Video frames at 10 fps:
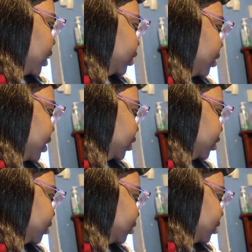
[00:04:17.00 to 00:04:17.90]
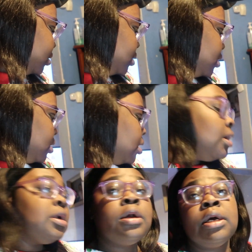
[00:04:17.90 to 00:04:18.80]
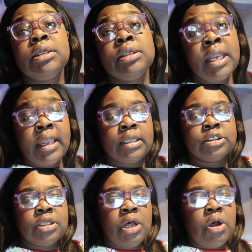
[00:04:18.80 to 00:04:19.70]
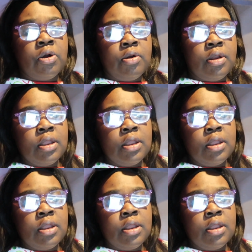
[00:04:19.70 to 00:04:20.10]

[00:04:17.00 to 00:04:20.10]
You got your kitchen? Yeah, so.